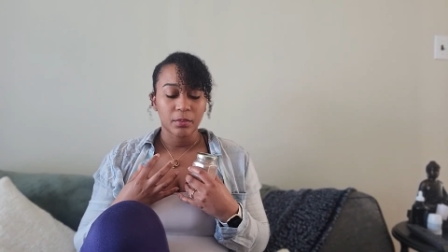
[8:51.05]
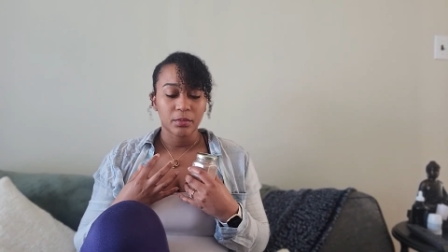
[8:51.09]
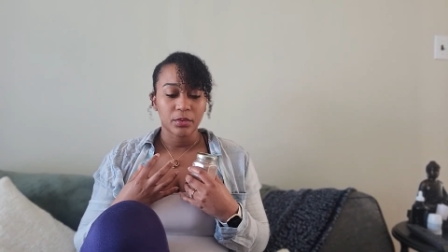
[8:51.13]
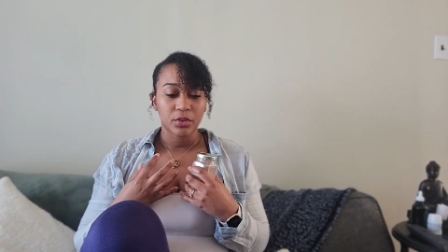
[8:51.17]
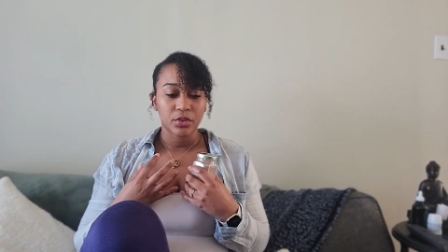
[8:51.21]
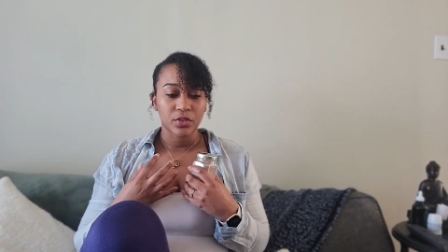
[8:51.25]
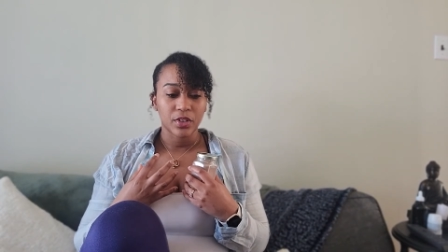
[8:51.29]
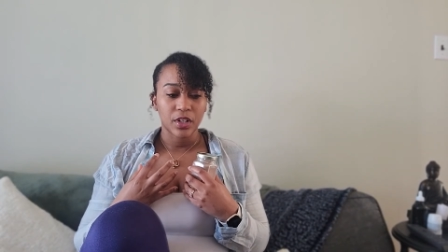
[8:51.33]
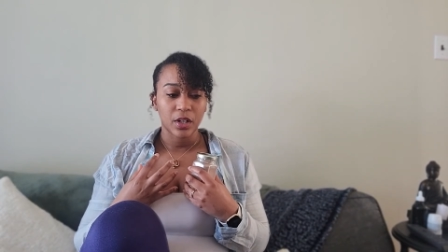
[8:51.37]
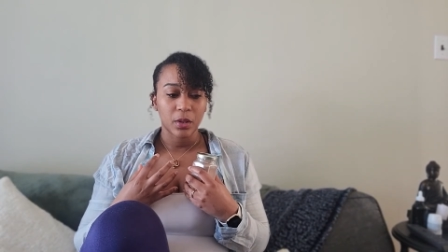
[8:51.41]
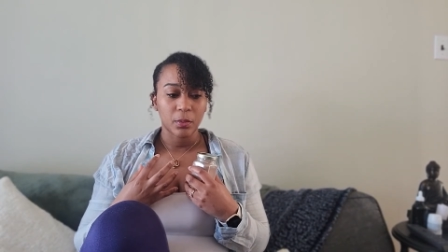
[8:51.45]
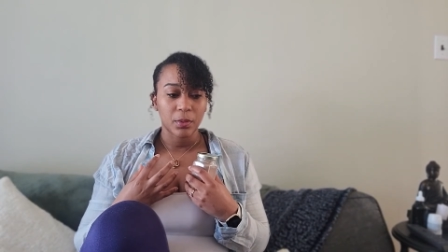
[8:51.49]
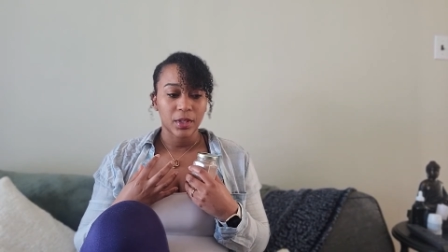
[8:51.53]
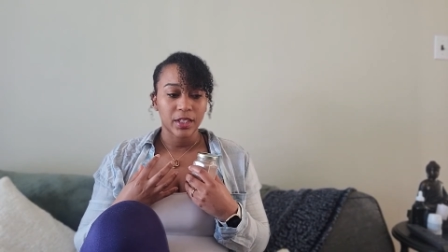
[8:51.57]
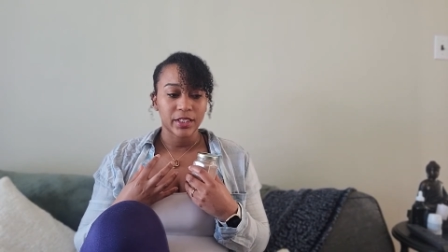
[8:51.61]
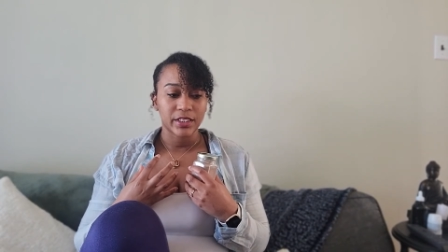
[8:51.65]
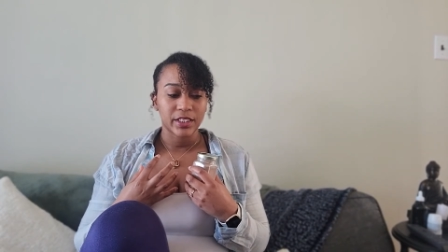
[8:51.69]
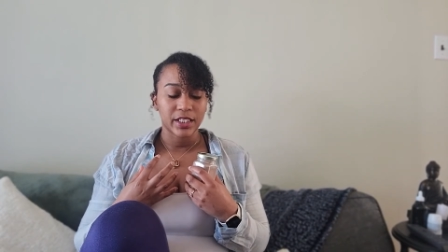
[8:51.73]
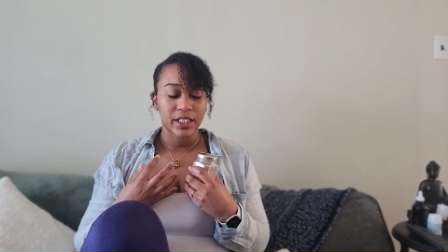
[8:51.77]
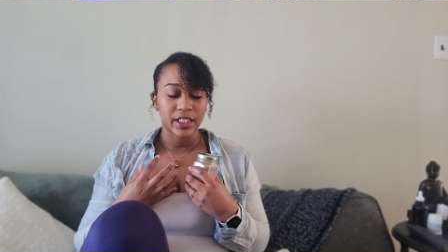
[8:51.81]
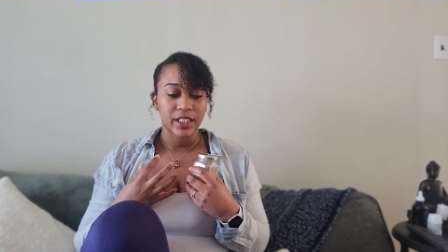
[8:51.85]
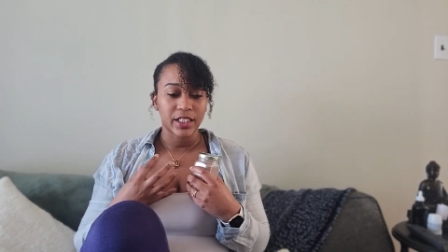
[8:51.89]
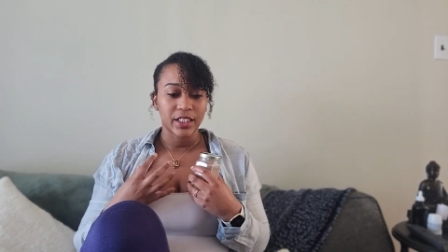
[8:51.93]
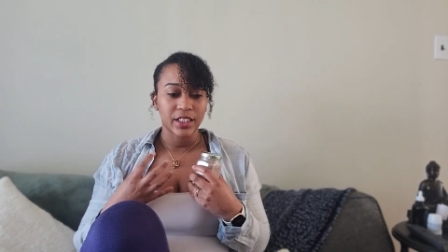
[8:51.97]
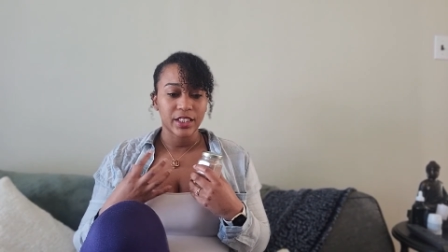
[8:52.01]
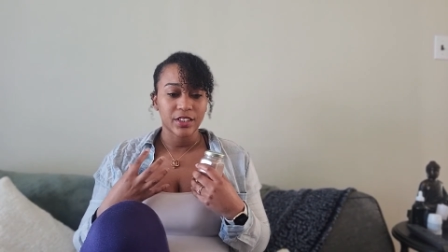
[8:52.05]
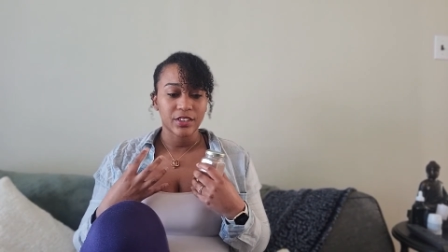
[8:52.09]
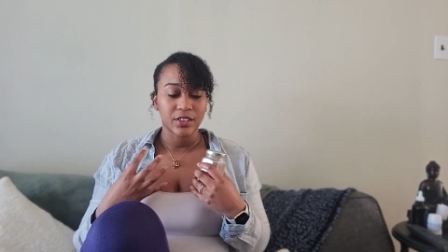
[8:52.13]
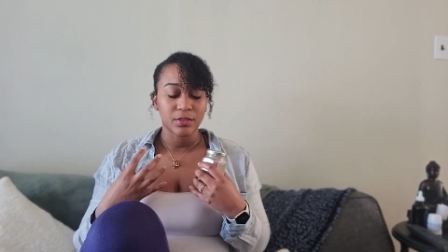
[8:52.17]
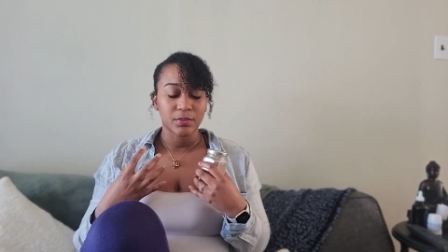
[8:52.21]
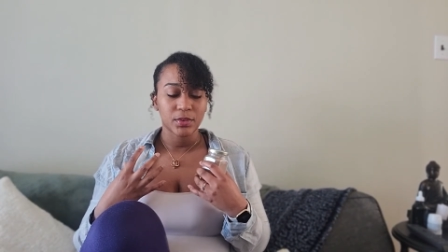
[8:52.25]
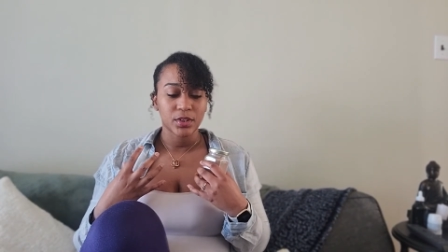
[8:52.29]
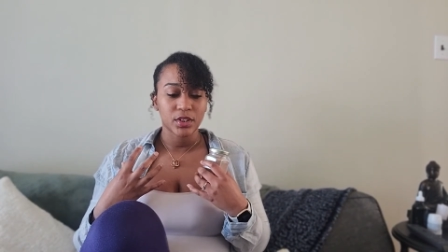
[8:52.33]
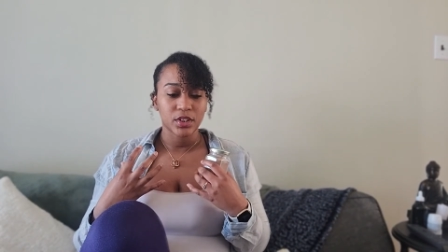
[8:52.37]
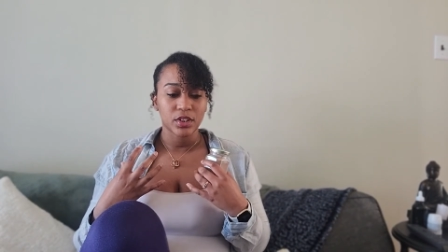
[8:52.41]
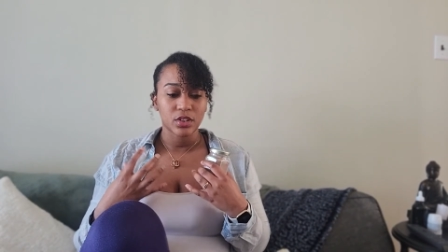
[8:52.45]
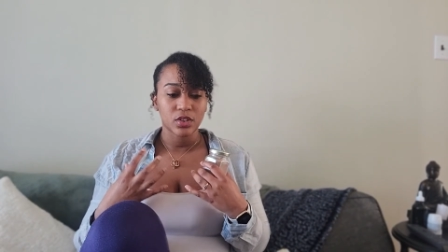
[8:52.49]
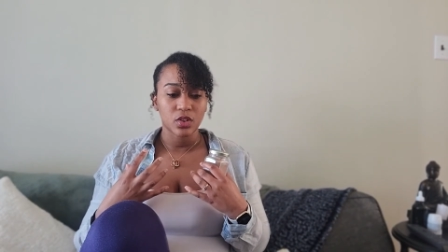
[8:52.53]
throughout my day. It gives
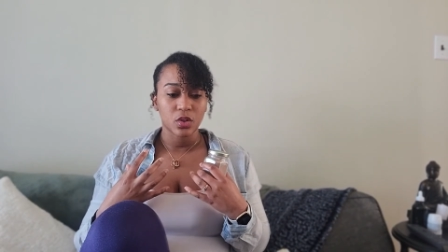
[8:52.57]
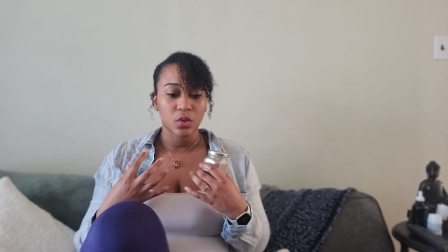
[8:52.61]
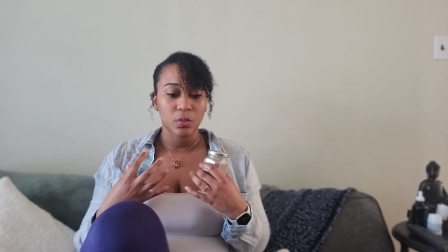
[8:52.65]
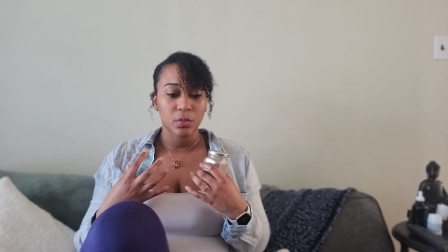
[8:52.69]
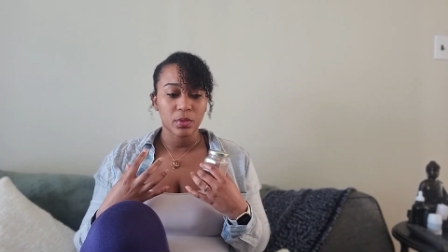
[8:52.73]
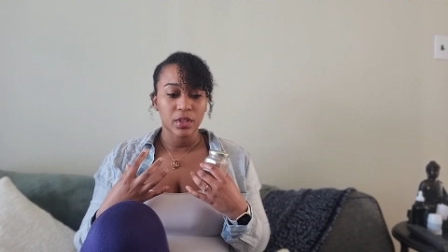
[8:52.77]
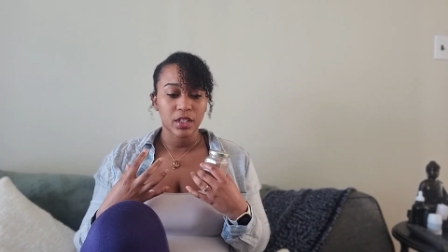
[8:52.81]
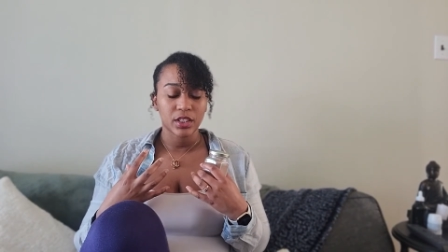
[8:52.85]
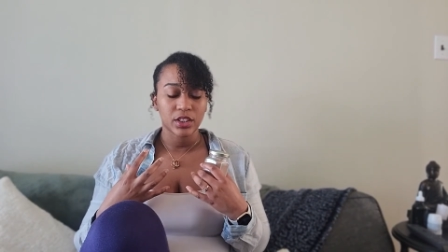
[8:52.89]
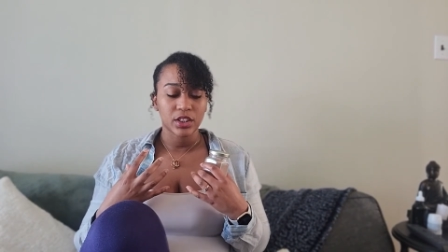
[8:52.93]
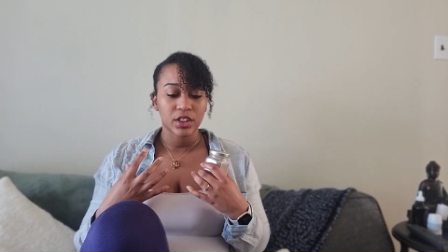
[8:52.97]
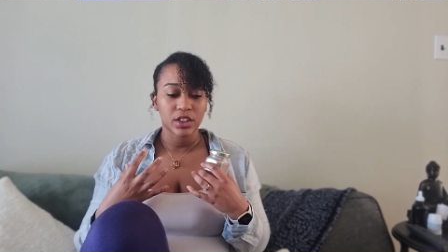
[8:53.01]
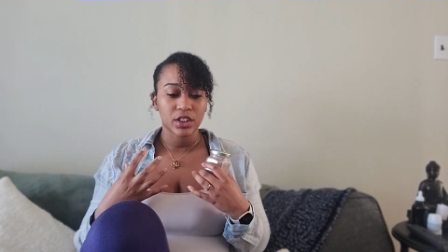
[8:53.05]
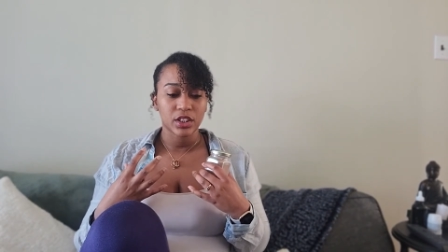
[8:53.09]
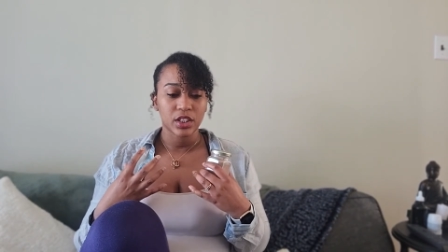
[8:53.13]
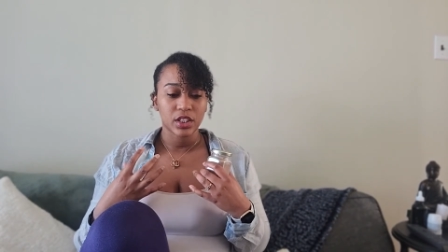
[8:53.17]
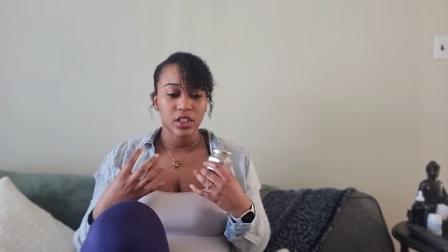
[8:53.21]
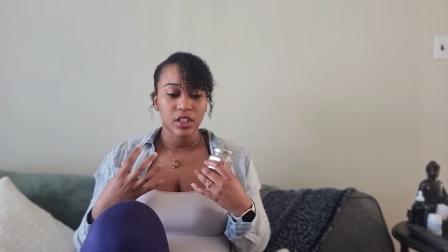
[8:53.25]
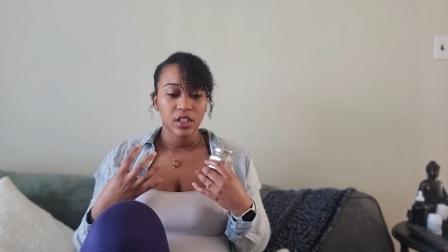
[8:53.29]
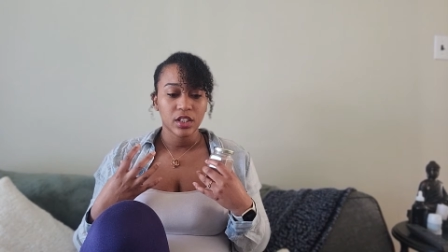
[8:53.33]
me so much